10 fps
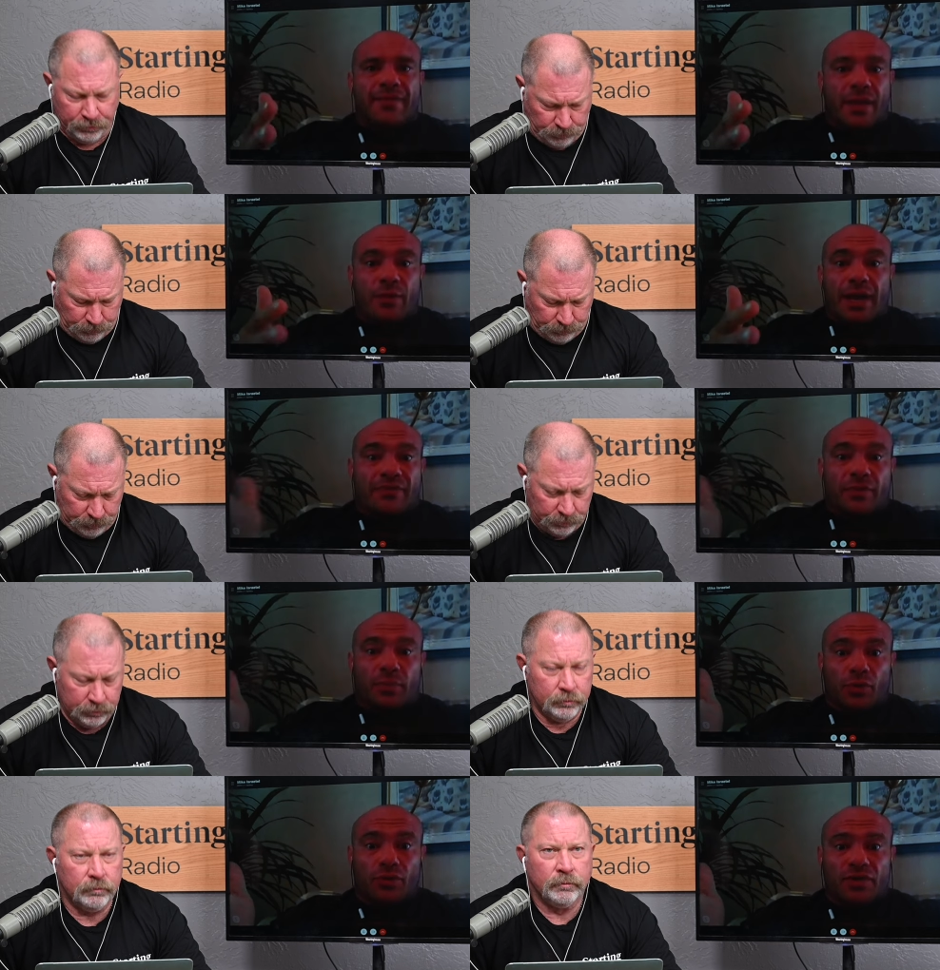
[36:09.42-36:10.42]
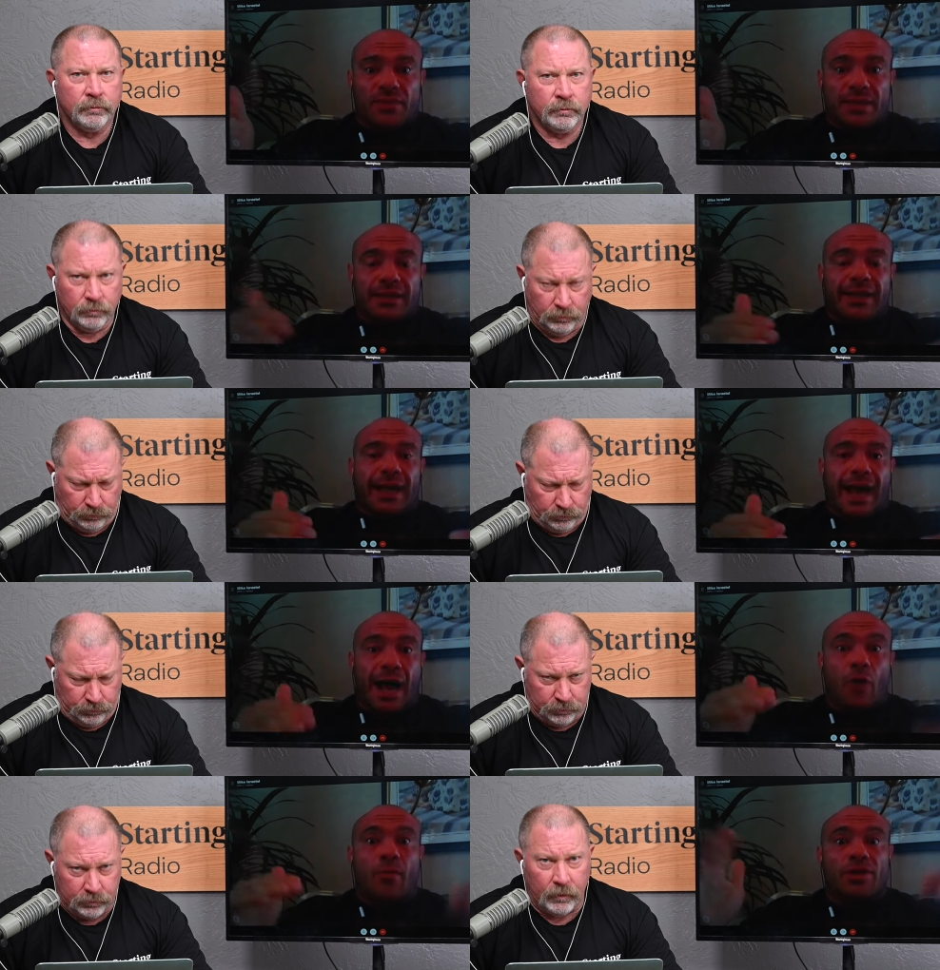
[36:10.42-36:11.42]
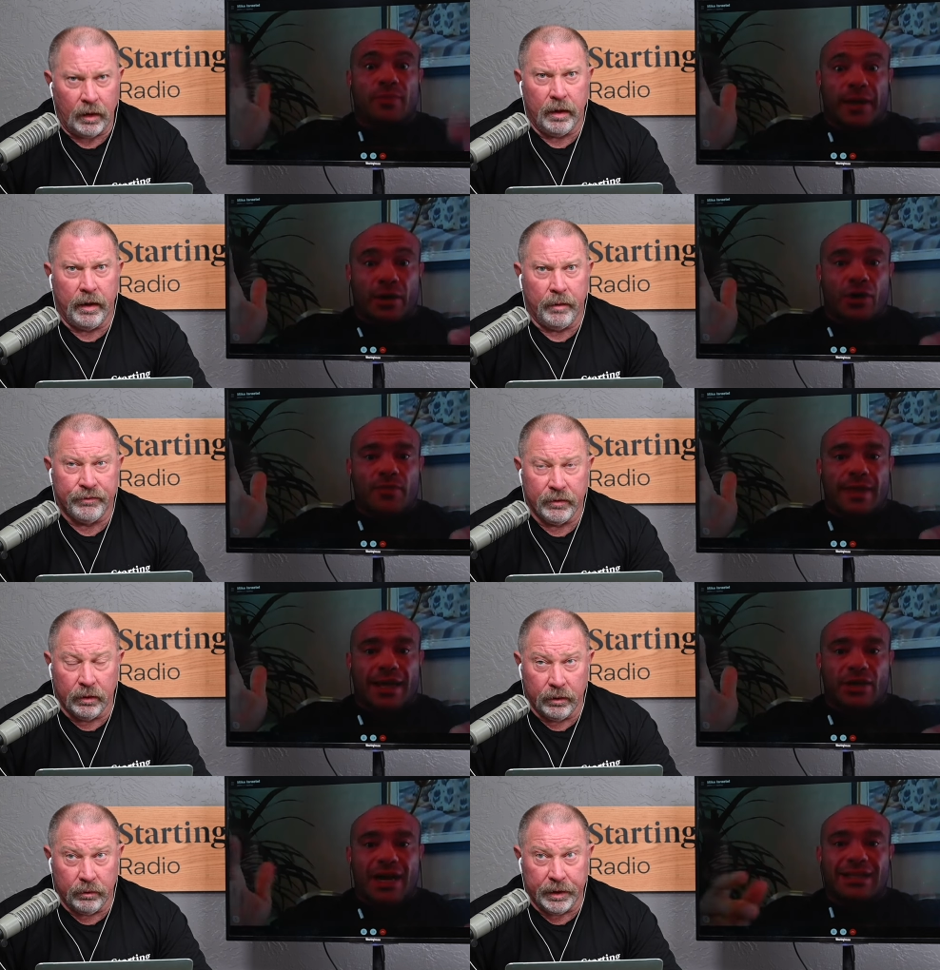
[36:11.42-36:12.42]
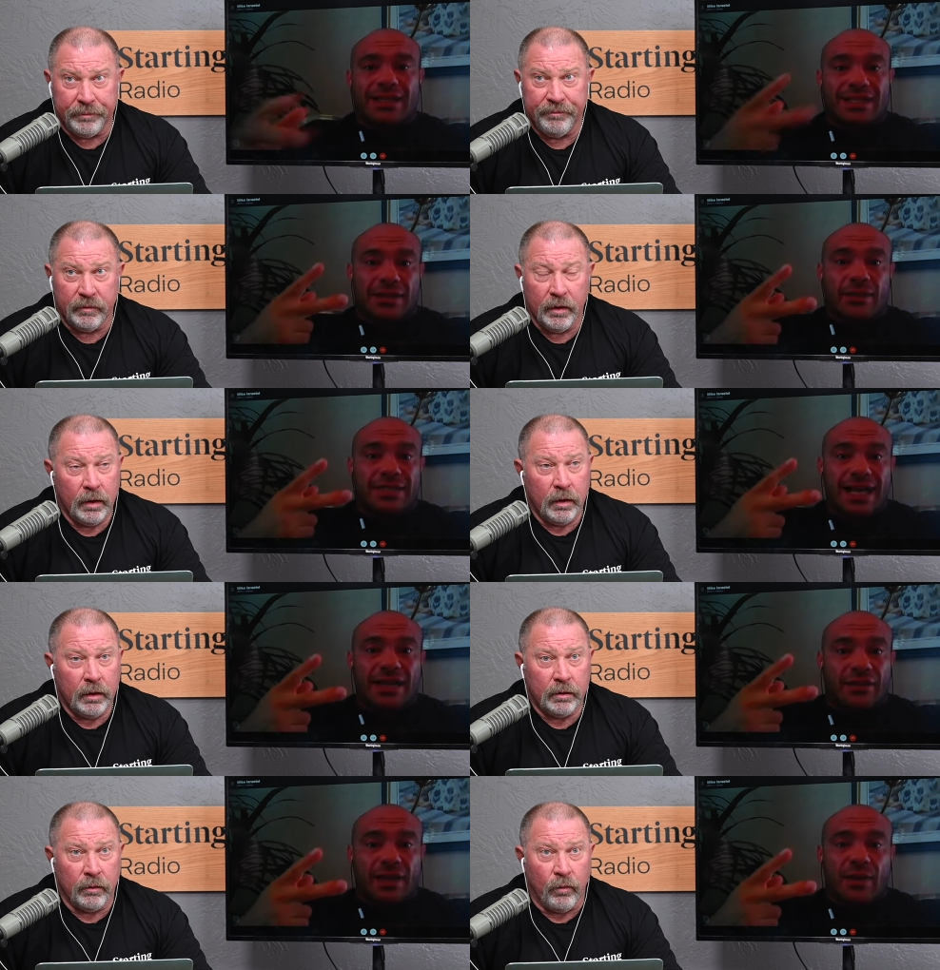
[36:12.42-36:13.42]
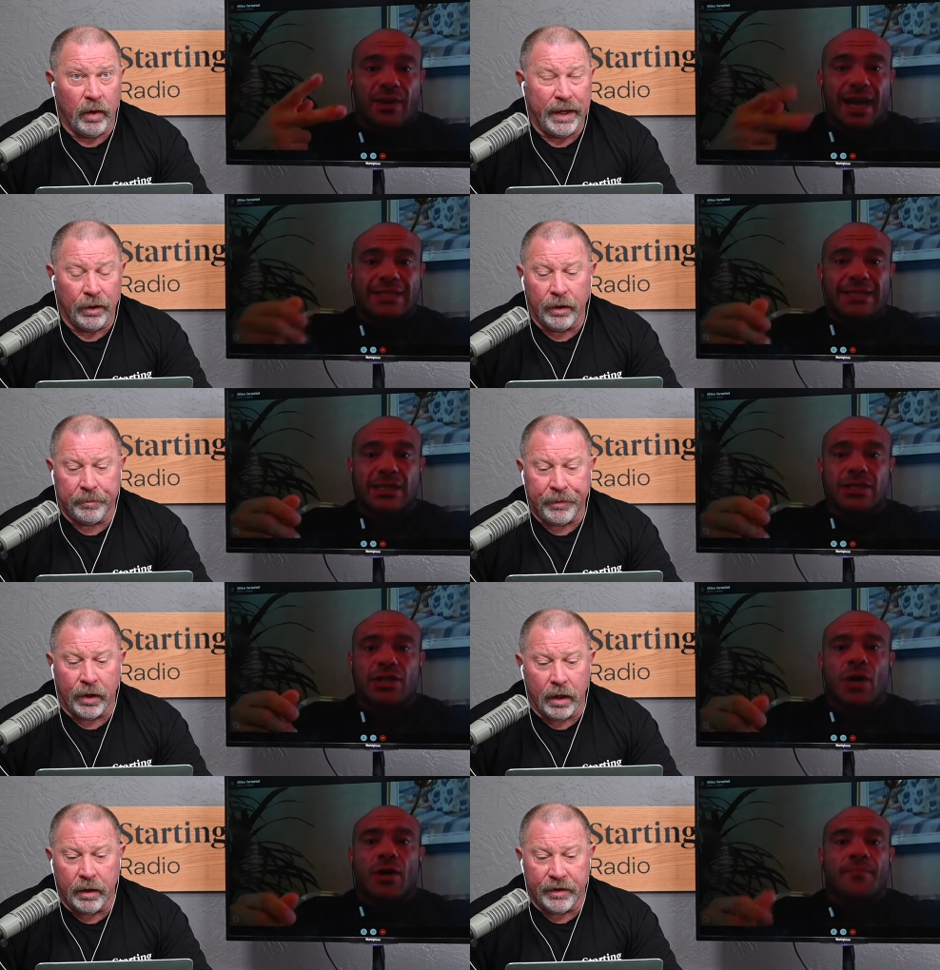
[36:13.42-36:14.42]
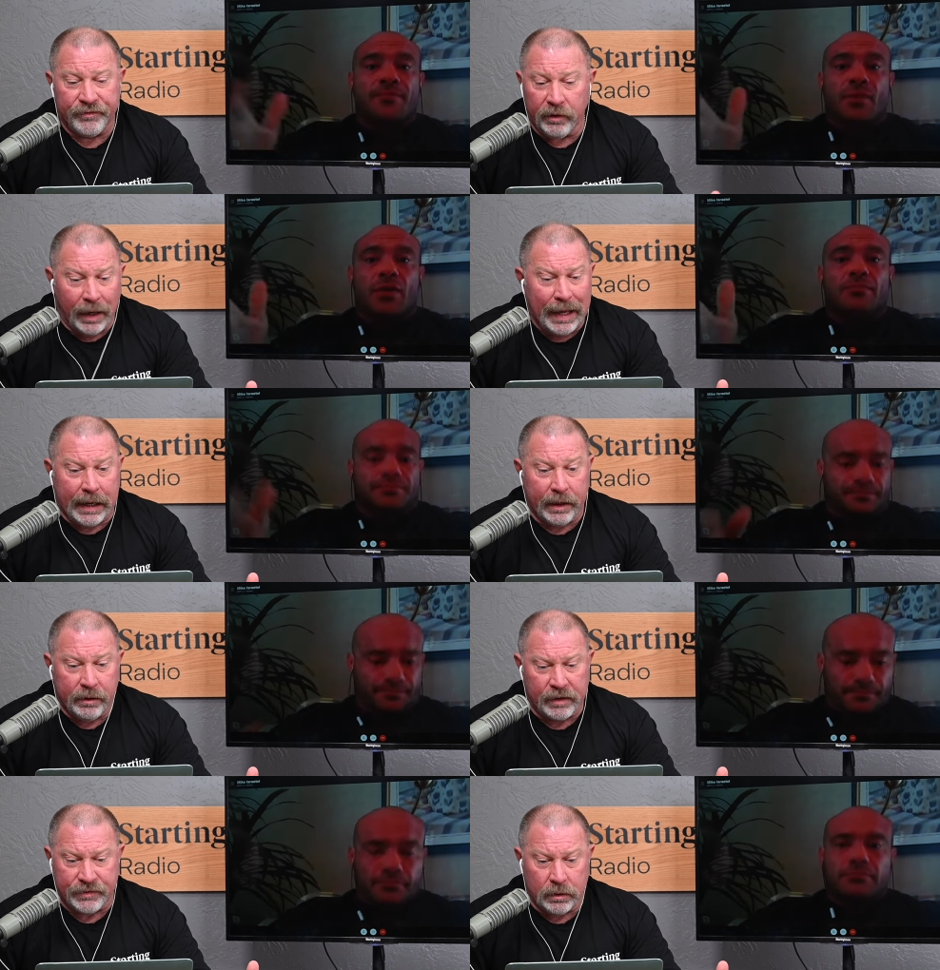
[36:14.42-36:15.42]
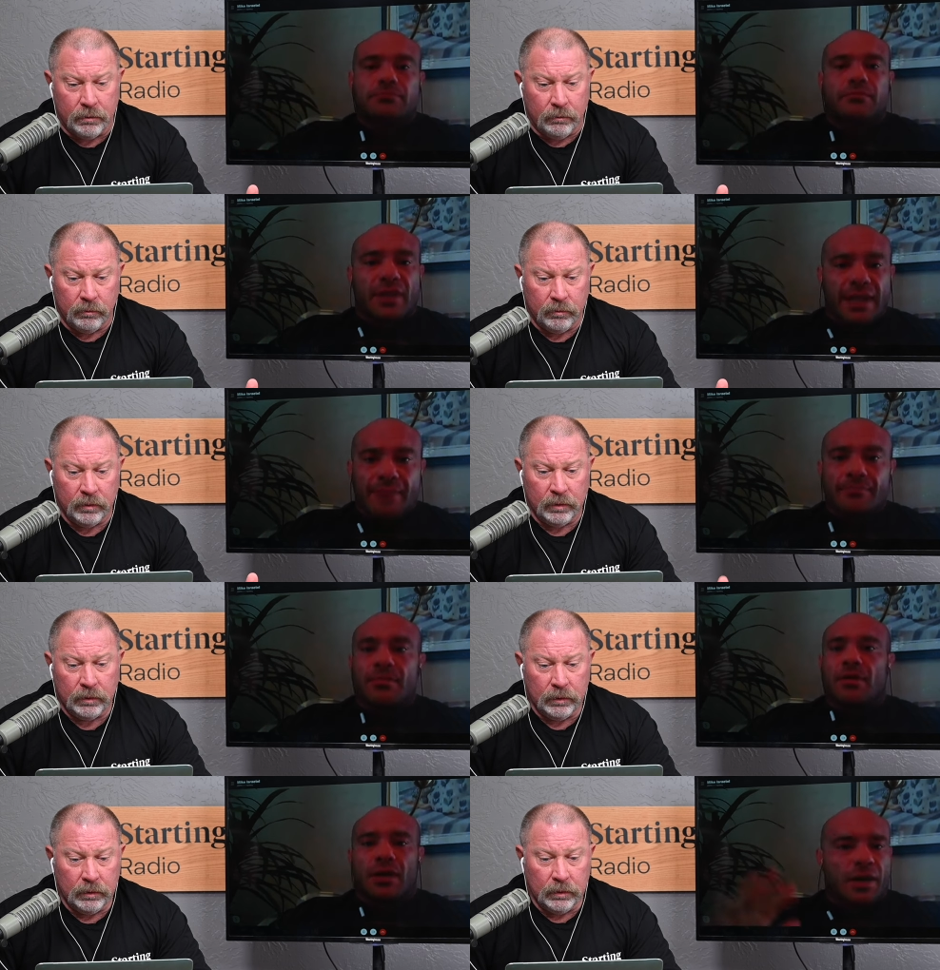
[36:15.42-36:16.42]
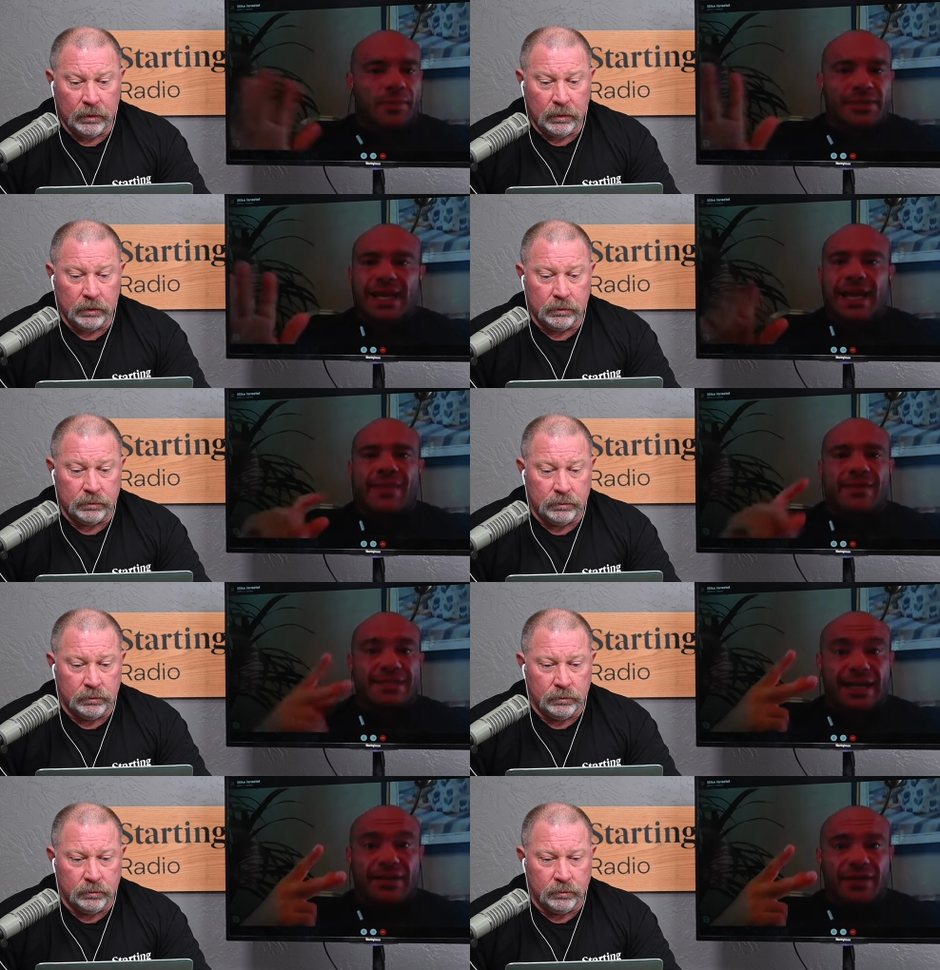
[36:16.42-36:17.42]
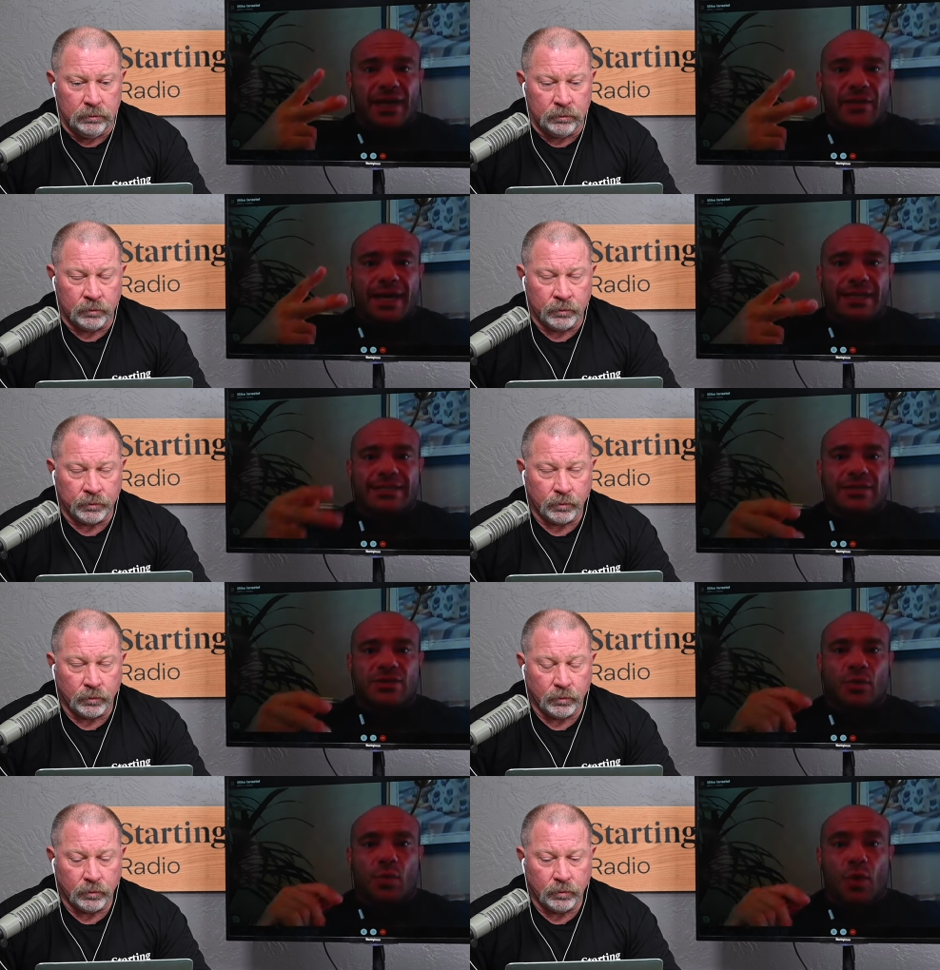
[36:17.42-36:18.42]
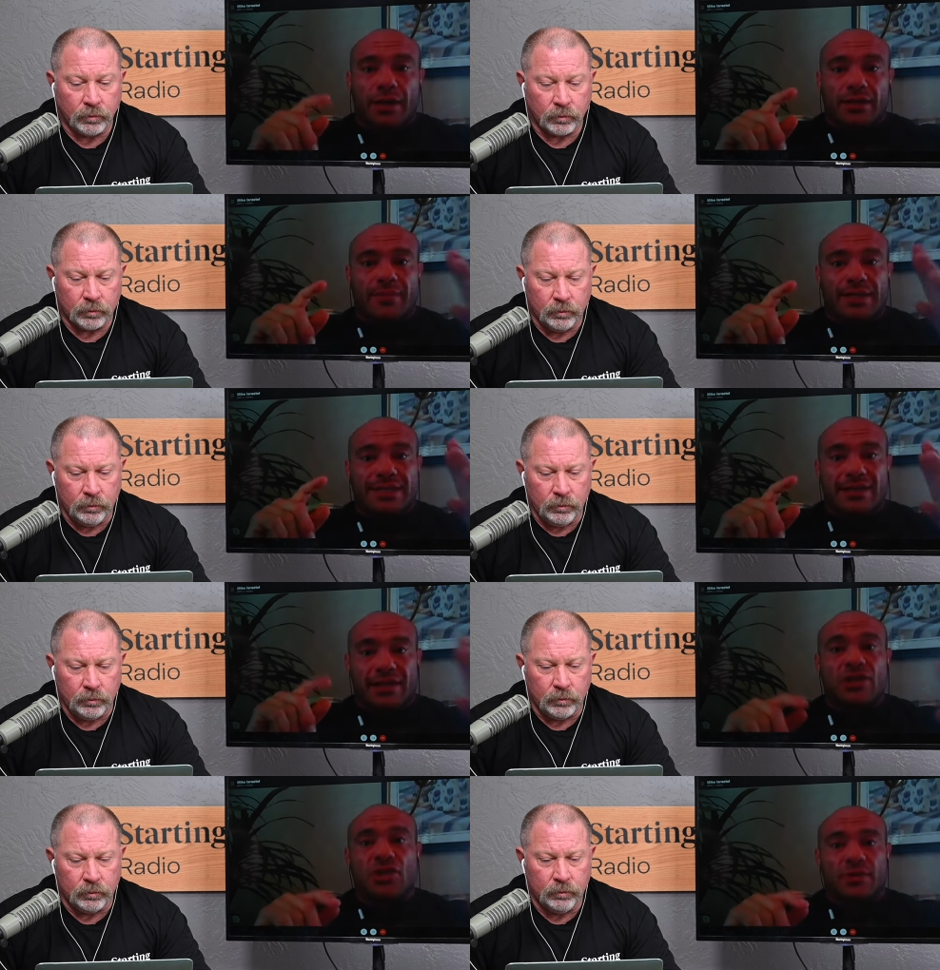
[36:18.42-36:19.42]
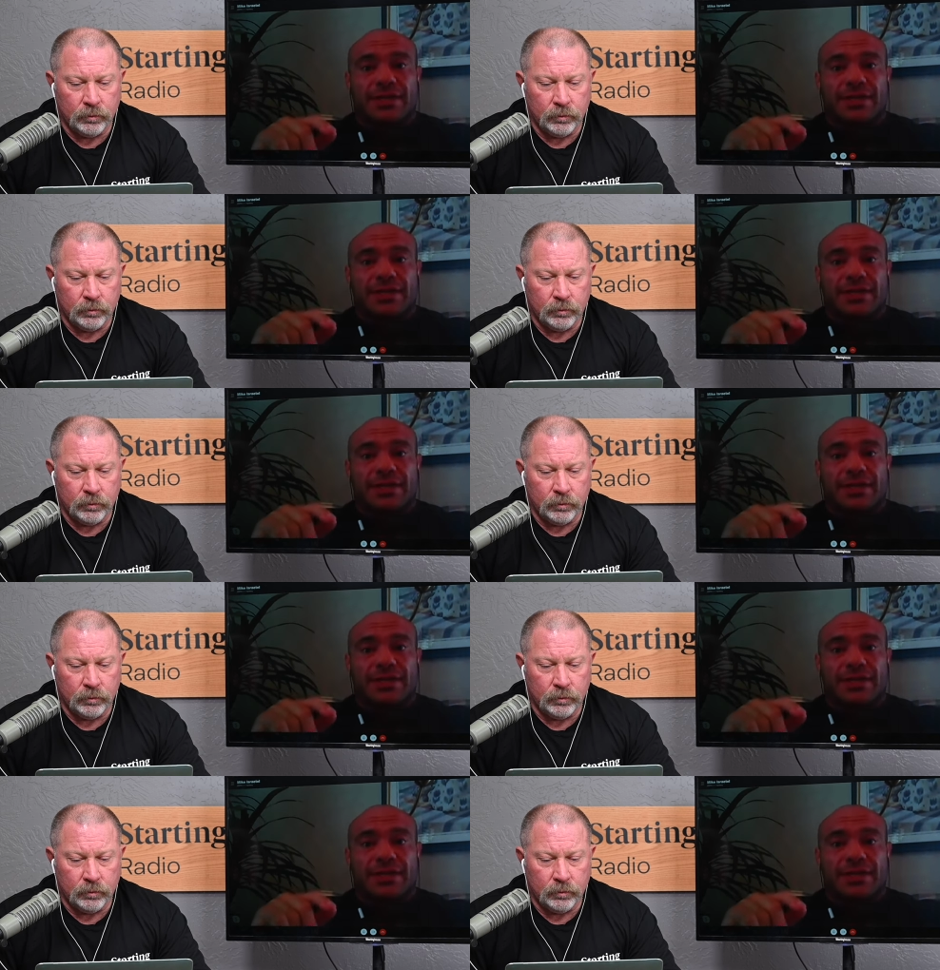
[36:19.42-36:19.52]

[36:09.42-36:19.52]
Speaker 1: they would have to prove to me like how much better. Absolutely. and the second thing, the weight
Speaker 2: on is, the bar doesn't lie, does it?
Speaker 1: Yep. 100%. And then the second thing I would ask is what, let me see the injury